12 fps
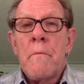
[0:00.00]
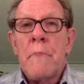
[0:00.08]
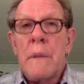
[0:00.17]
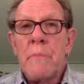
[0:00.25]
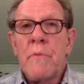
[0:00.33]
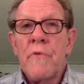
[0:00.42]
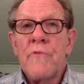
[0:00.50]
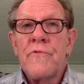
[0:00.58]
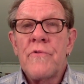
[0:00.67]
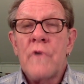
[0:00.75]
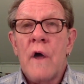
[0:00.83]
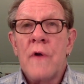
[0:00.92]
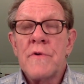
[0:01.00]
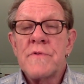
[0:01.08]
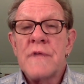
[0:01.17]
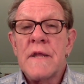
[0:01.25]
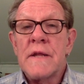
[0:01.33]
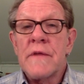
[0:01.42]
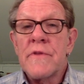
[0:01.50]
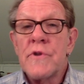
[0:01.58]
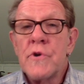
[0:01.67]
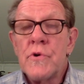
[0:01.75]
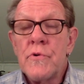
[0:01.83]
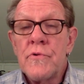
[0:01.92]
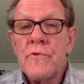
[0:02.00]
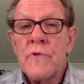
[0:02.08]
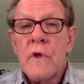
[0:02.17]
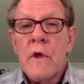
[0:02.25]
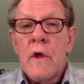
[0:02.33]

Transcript: people's understanding of the news.